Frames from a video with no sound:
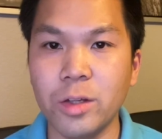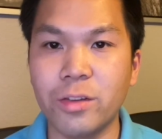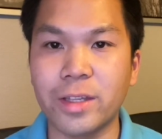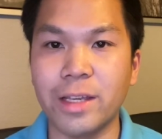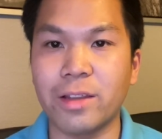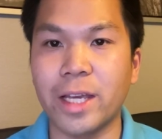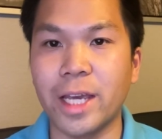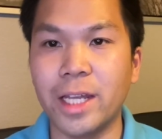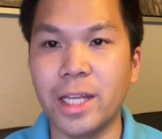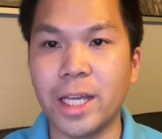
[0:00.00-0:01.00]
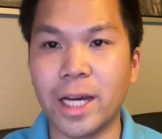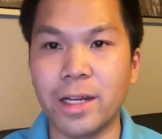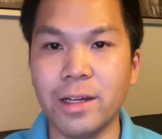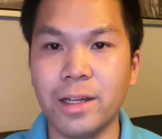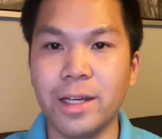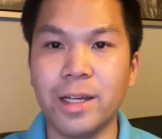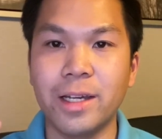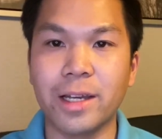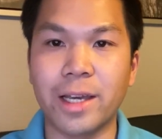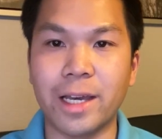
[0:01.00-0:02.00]
states like Indiana,
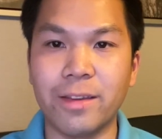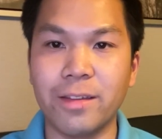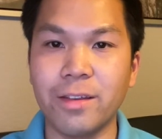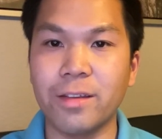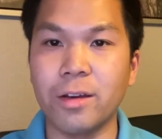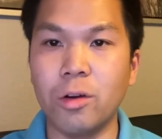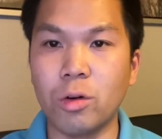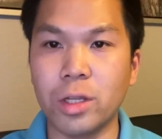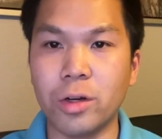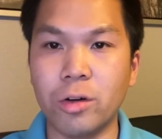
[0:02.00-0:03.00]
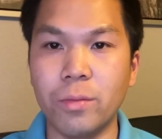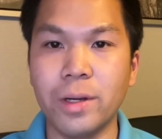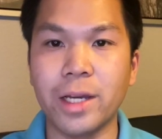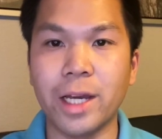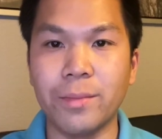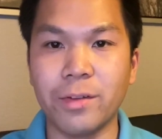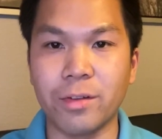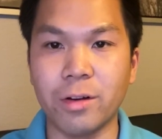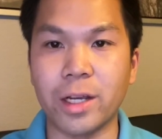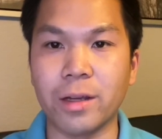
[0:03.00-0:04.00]
Kansas, Oklahoma, and
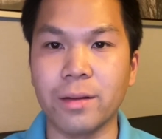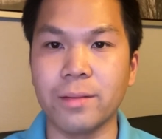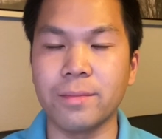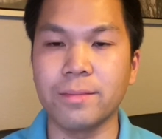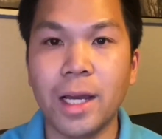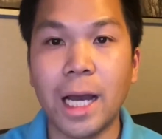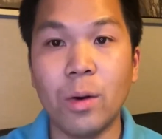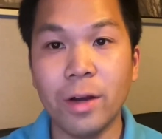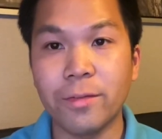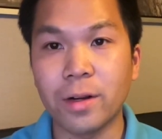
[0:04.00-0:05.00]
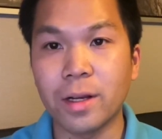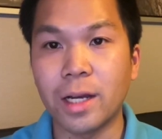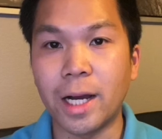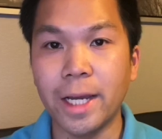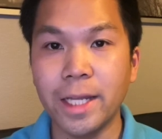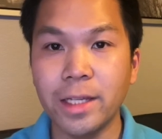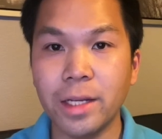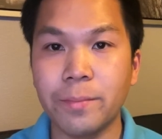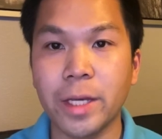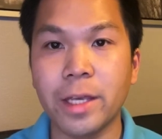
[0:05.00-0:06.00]
Missouri. However, I ended
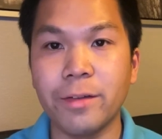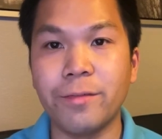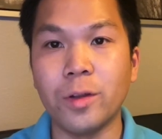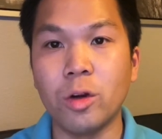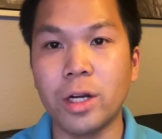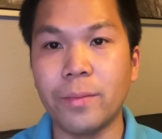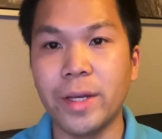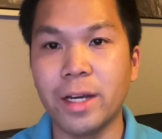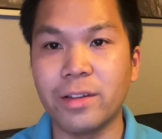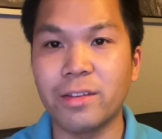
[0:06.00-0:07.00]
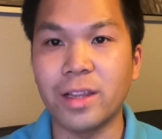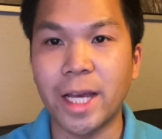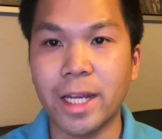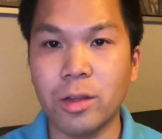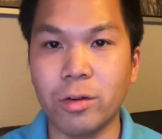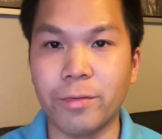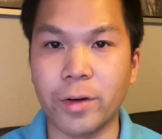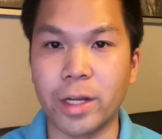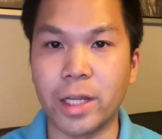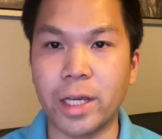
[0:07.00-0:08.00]
up picking Florida because it's landlord
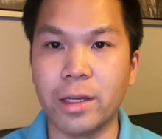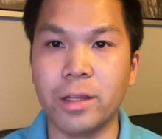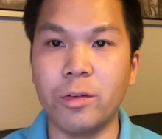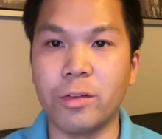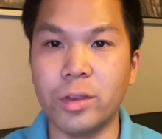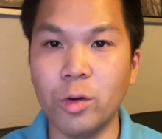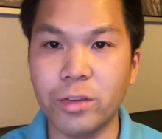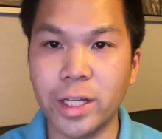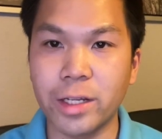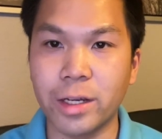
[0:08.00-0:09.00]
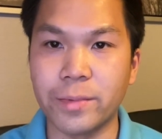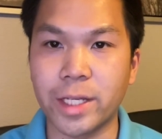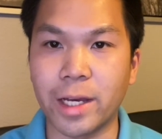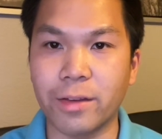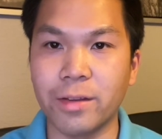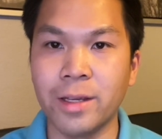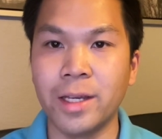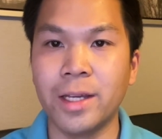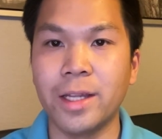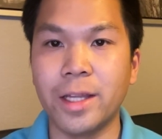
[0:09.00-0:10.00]
friendly, there's no state income tax,
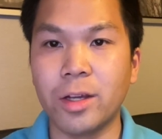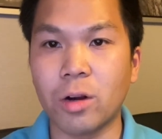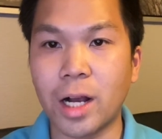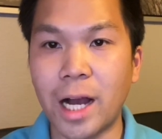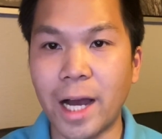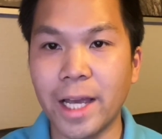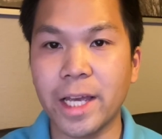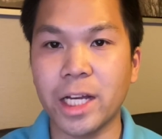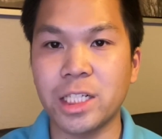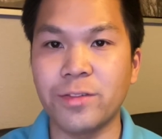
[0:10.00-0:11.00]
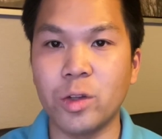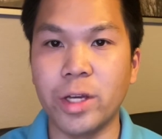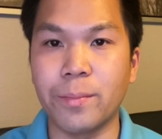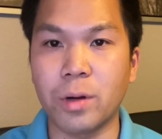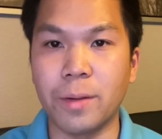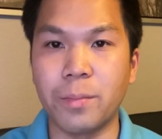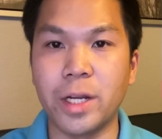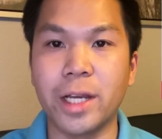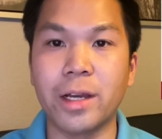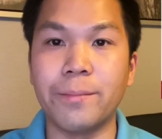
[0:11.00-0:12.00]
there are high cash flowing
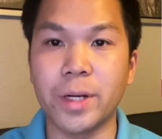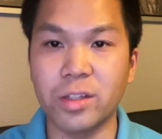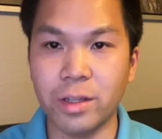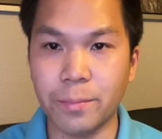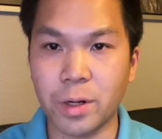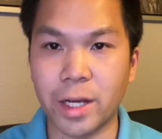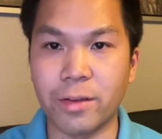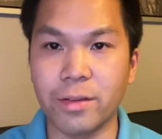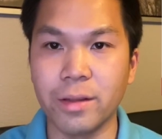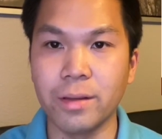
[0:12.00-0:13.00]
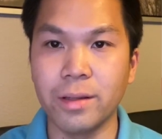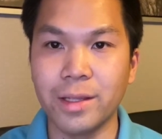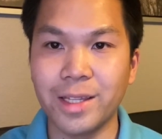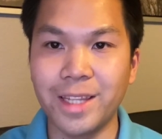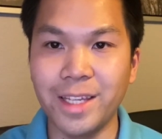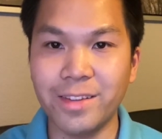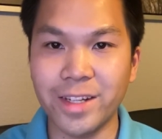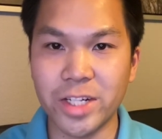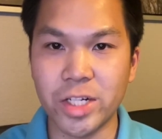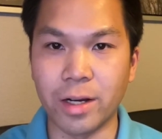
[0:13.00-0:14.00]
property compared to the price,
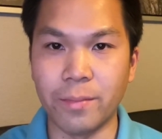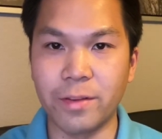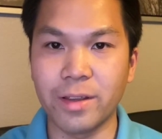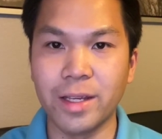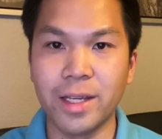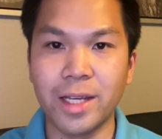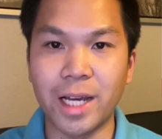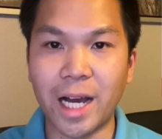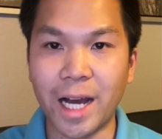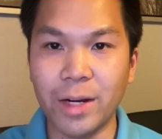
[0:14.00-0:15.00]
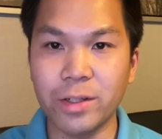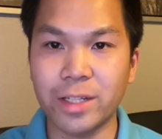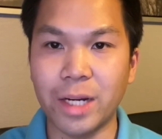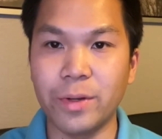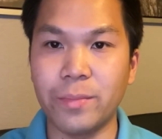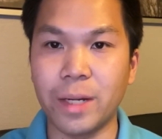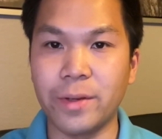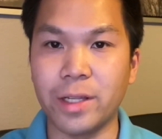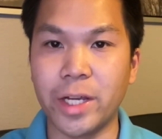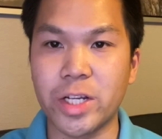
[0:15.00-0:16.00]
decent jobs, a high retirement
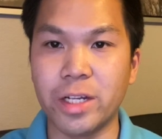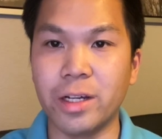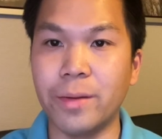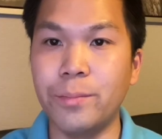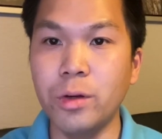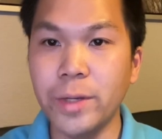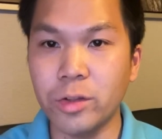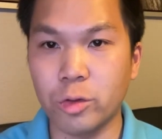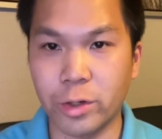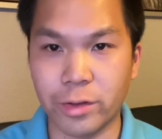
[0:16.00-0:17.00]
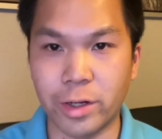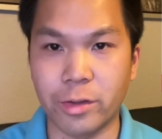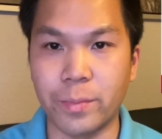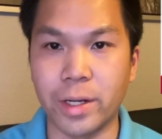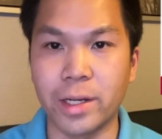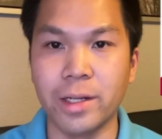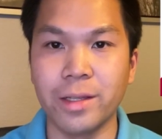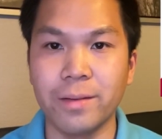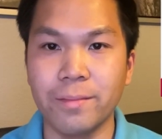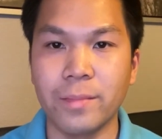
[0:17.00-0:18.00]
population, a booming tourist hotspot,
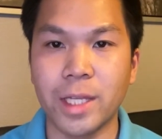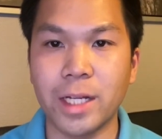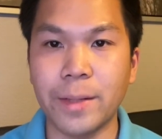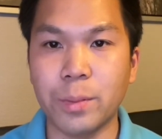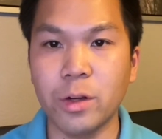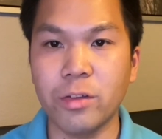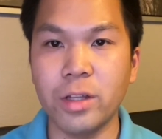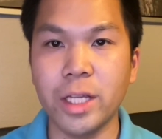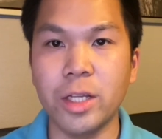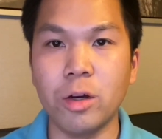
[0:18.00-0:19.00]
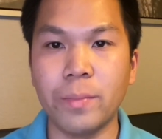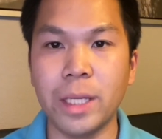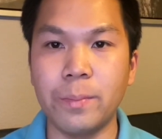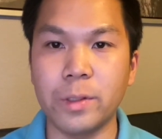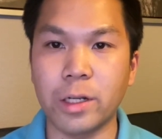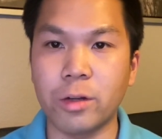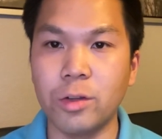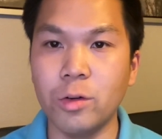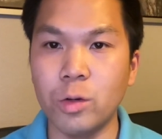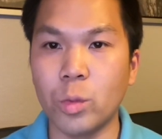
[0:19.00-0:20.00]
and I personally know people that are
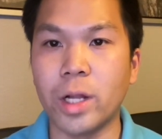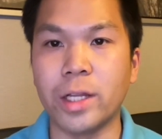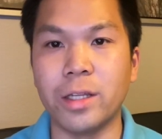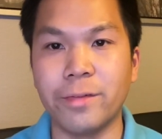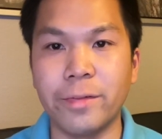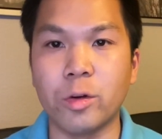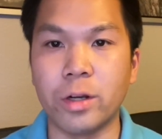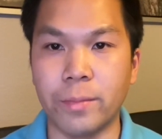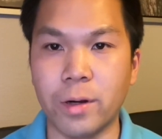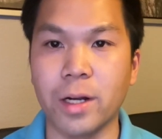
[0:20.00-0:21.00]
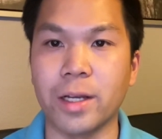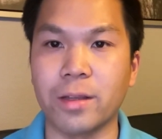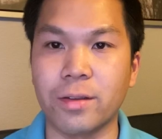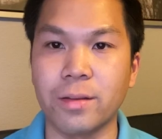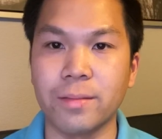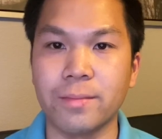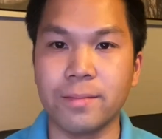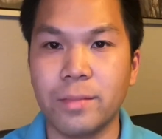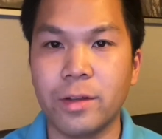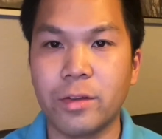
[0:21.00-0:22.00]
doing well in the Florida market.
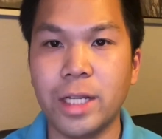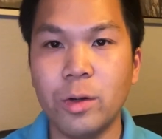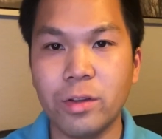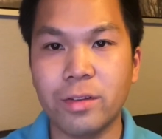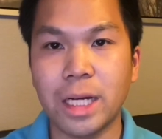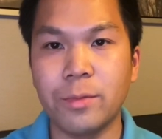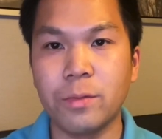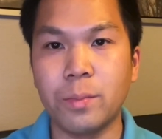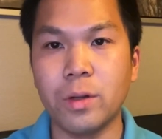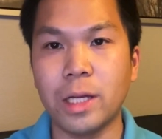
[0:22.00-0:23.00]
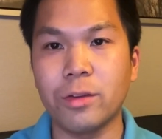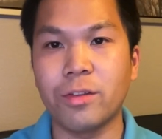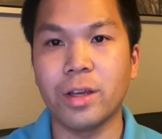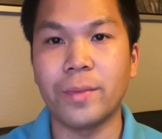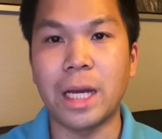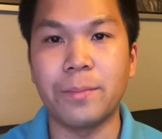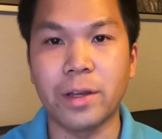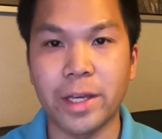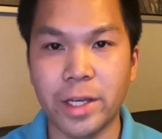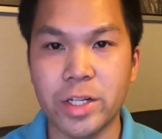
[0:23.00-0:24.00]
So now it's time to pull out some
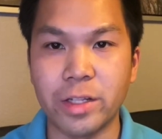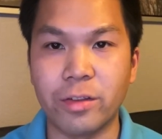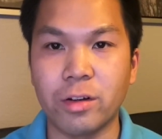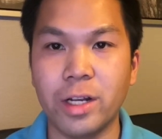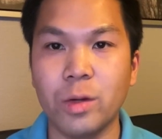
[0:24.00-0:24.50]
applications, starting